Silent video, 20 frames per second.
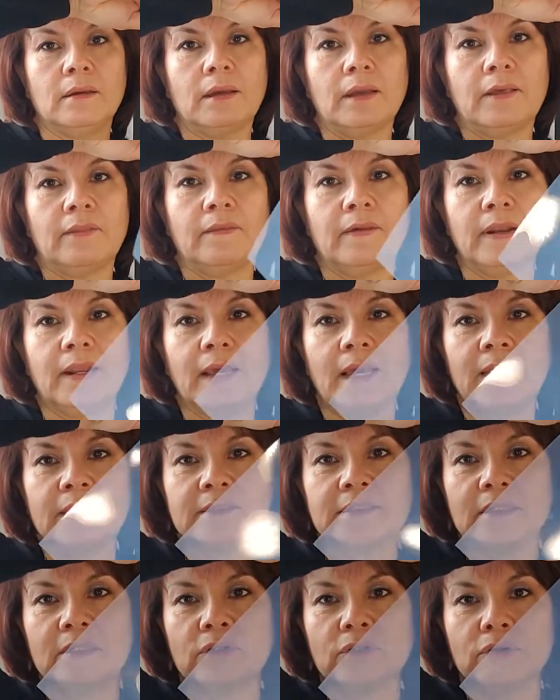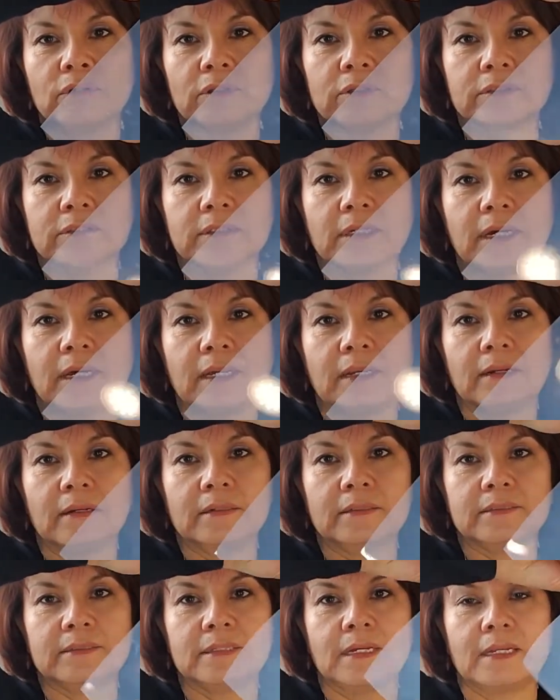and then it has a dull side.
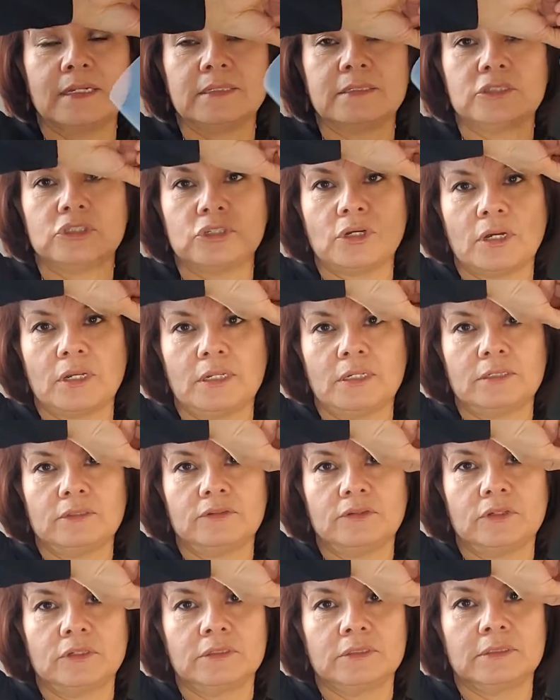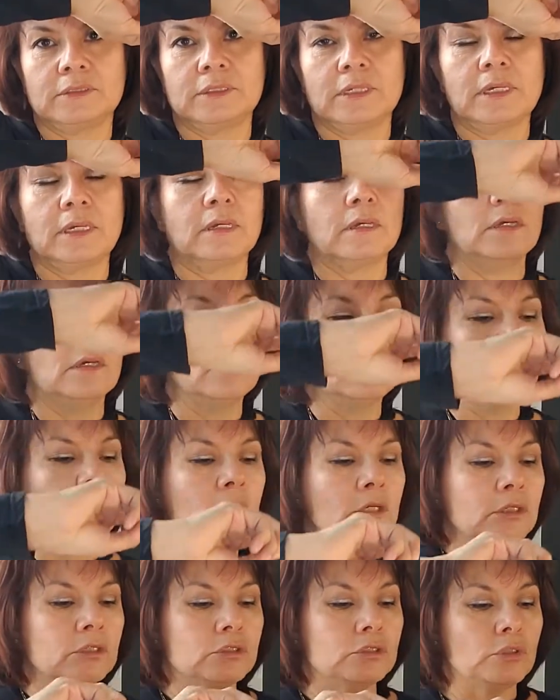It's not as shiny as you can see.
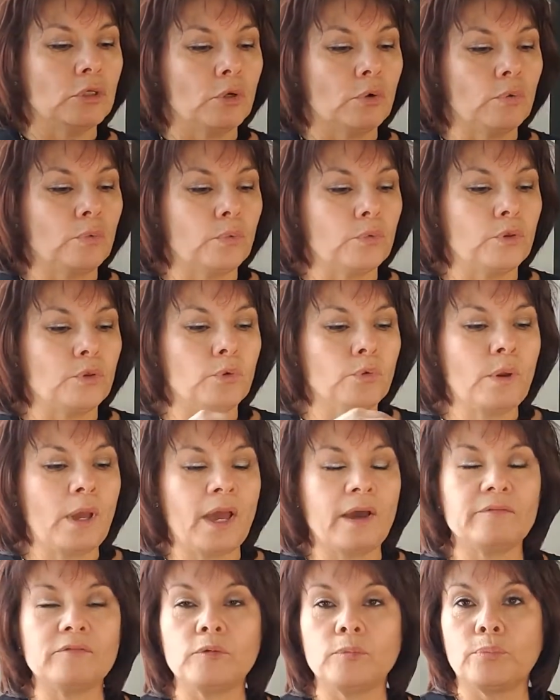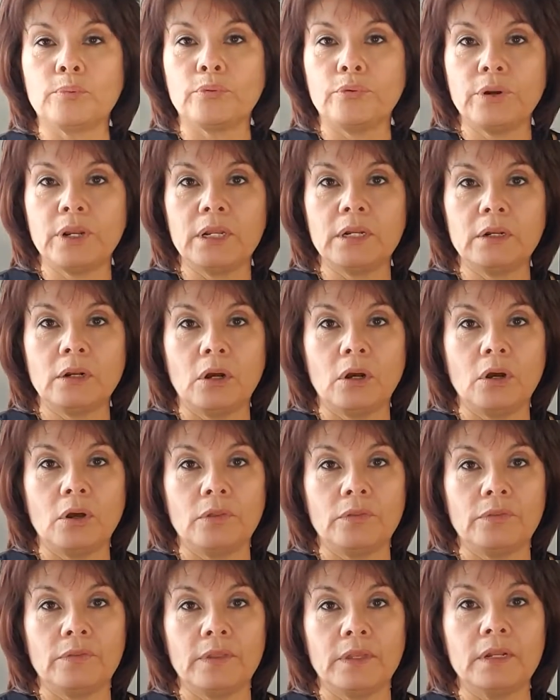So you have to print
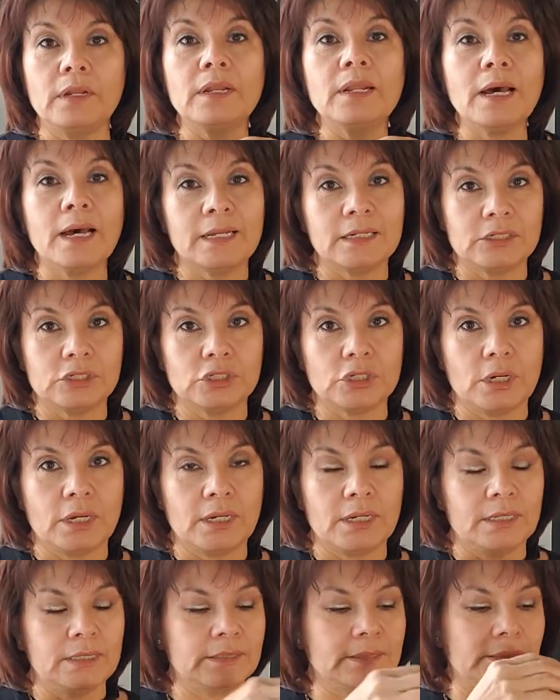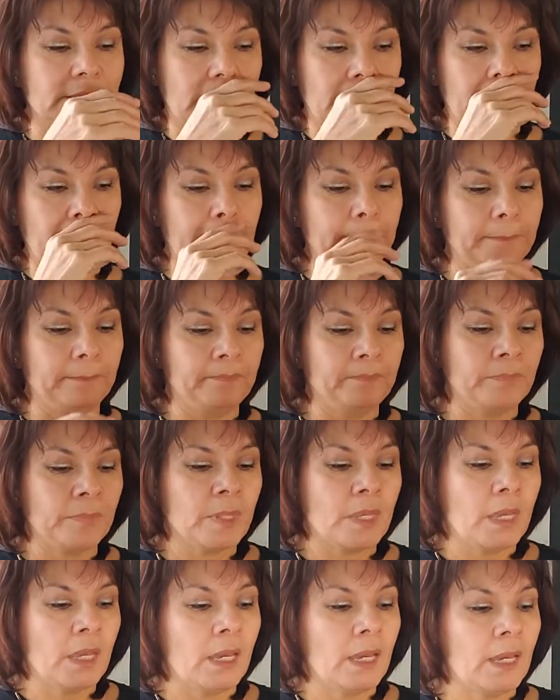on the not shiny side.
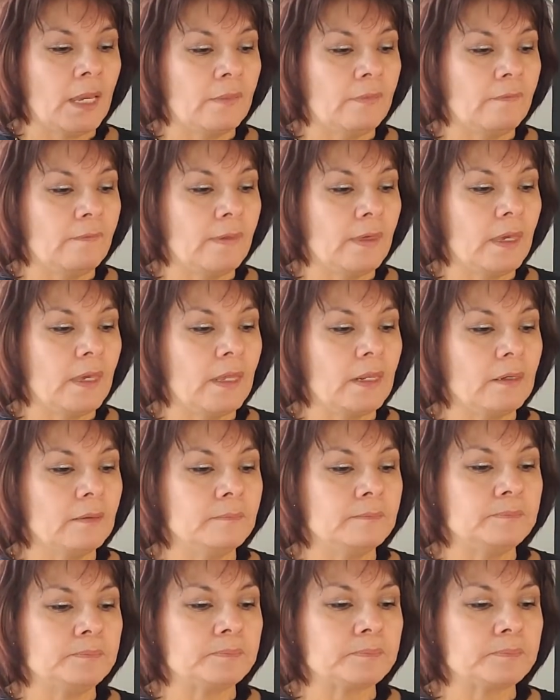And then